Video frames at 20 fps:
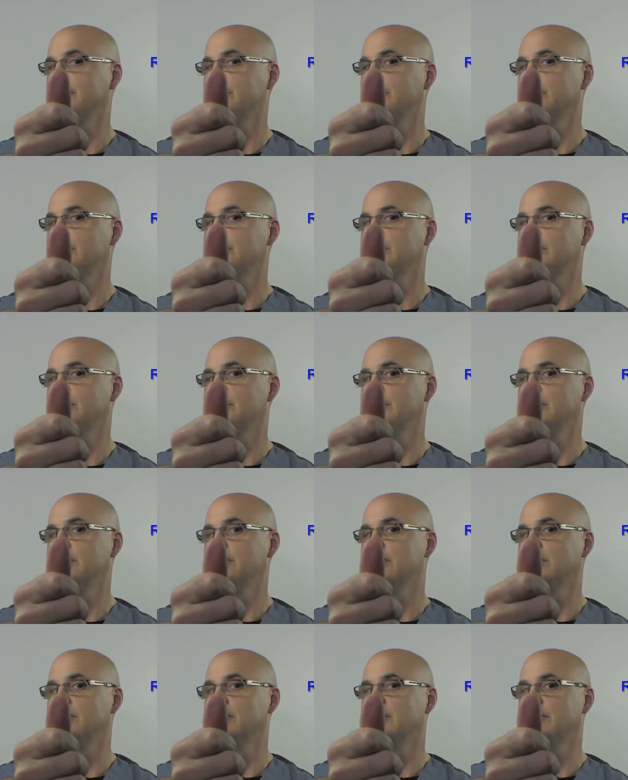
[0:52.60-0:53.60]

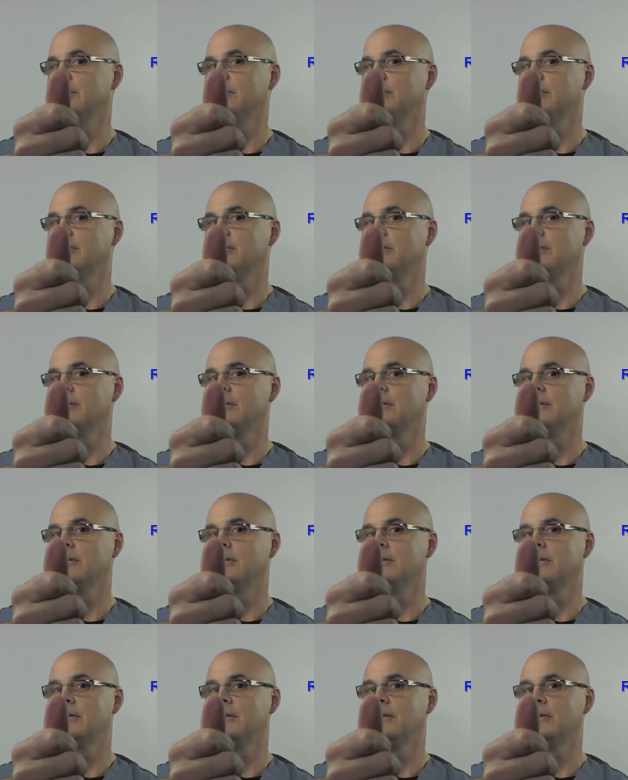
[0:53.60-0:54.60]

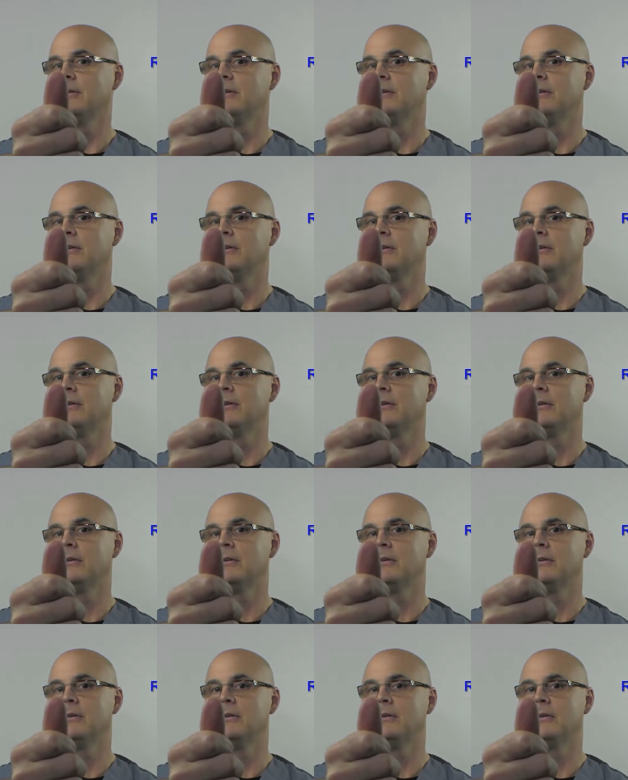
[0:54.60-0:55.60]

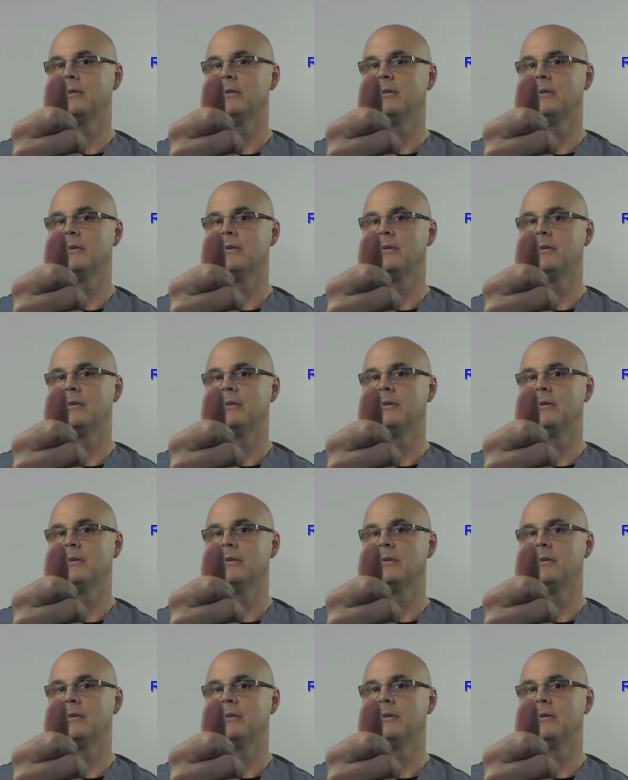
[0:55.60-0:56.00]
Nobody speaks.